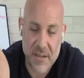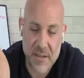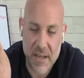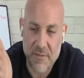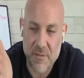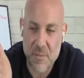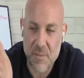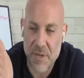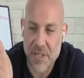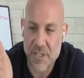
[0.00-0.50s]

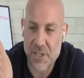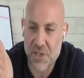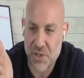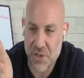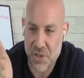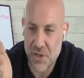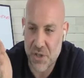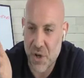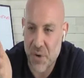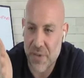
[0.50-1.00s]
Everybody
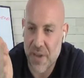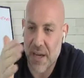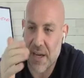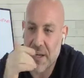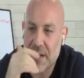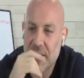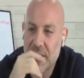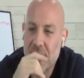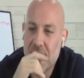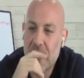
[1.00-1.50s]
should know that.
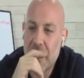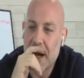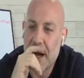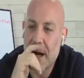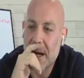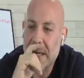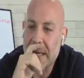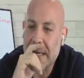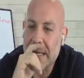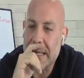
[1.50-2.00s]

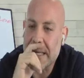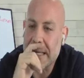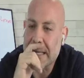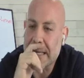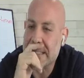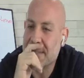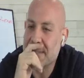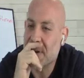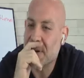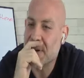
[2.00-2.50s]
It
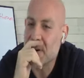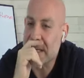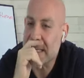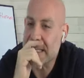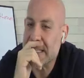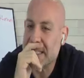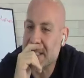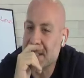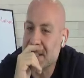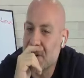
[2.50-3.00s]
is very
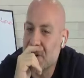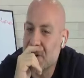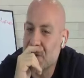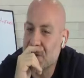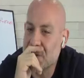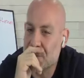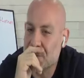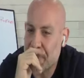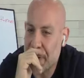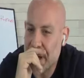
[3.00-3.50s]
easy, though,
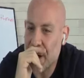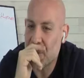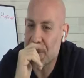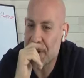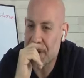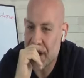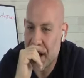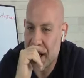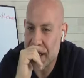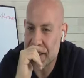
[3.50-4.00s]
to pair
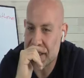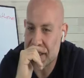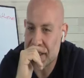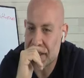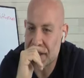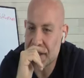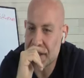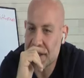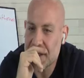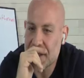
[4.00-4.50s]
with
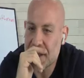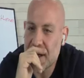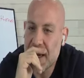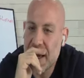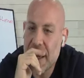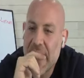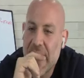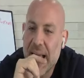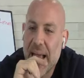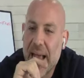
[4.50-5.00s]
cocktails
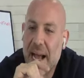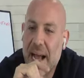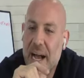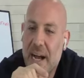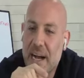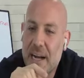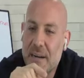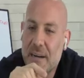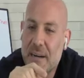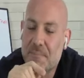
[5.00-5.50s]

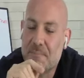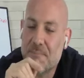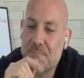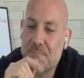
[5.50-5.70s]
um,